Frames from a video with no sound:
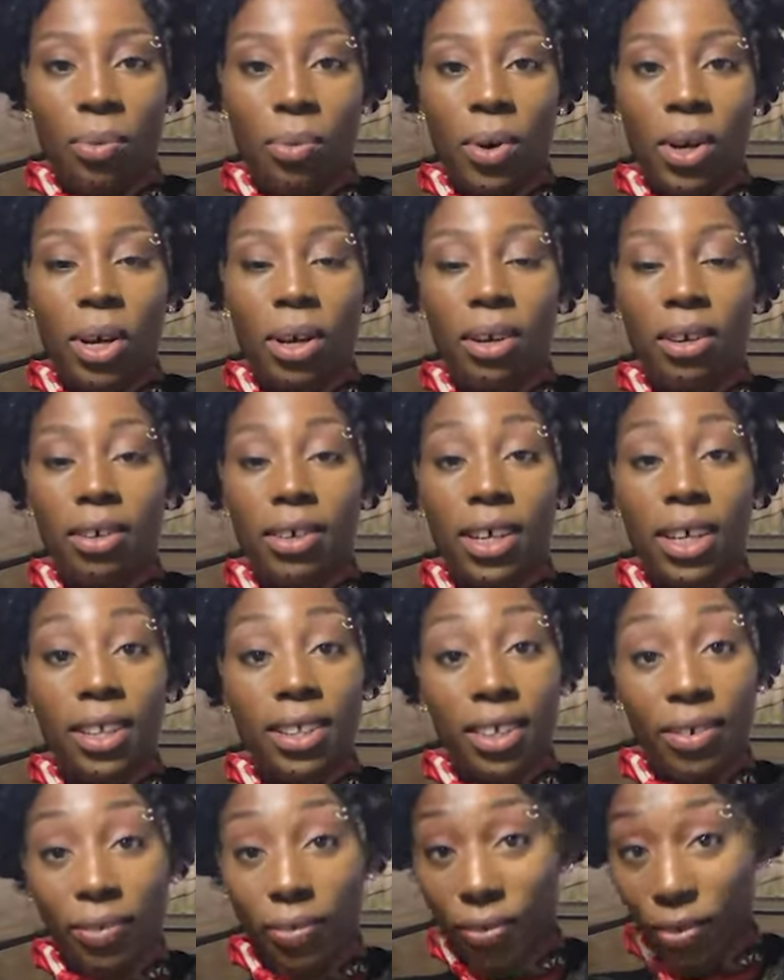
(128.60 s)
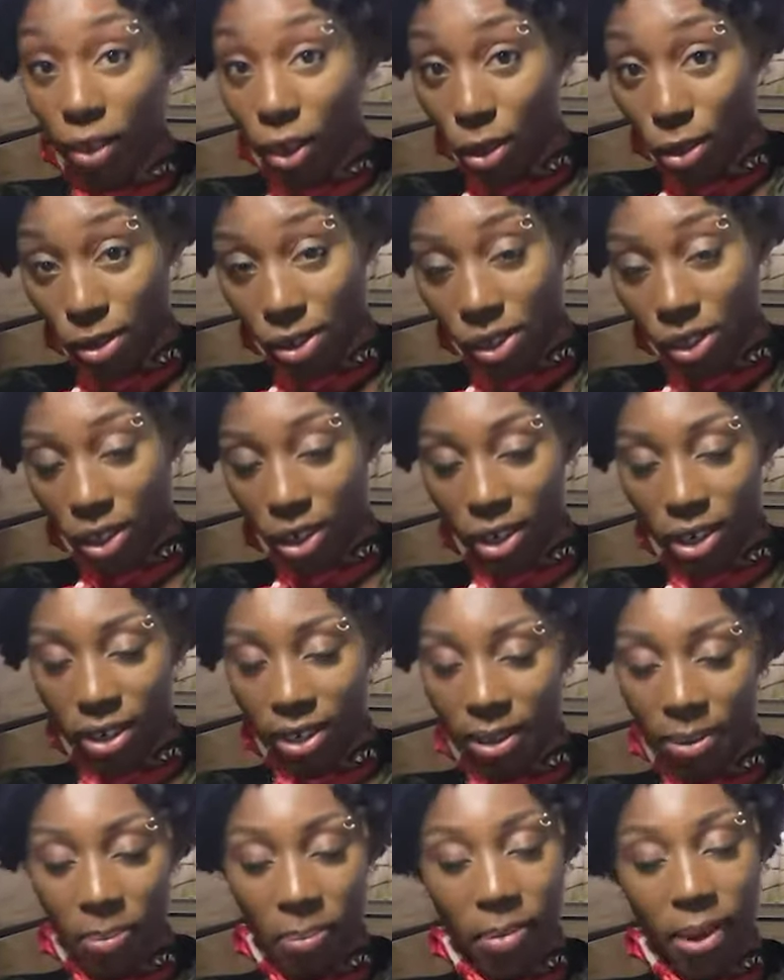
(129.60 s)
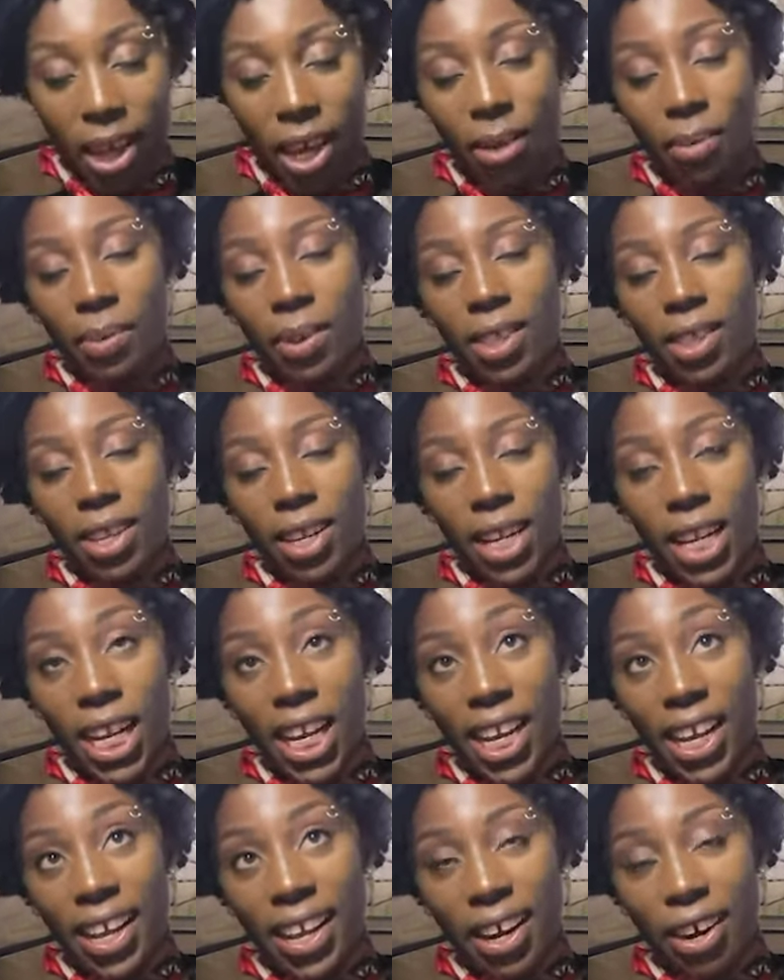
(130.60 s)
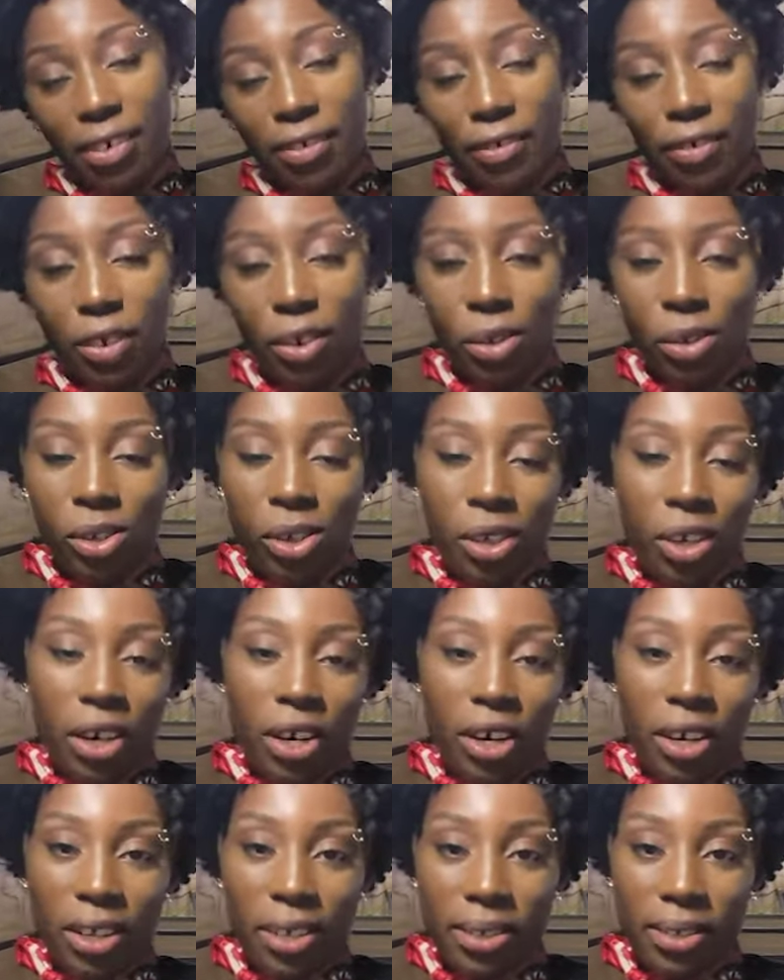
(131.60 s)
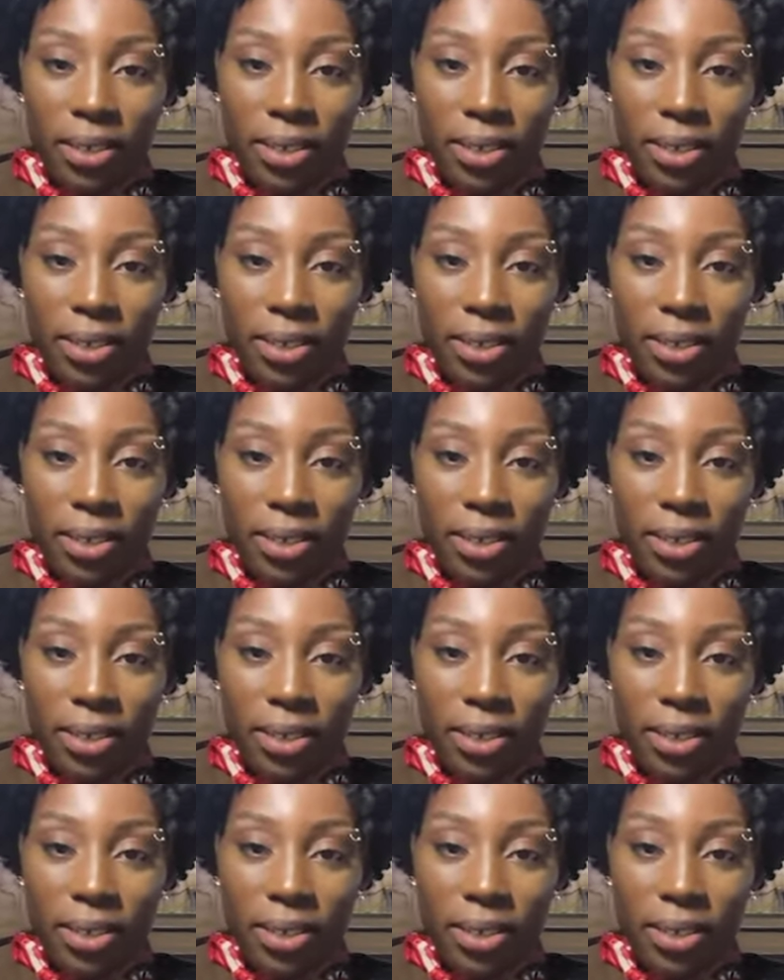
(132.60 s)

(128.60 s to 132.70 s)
Well, in the future, maybe the near future,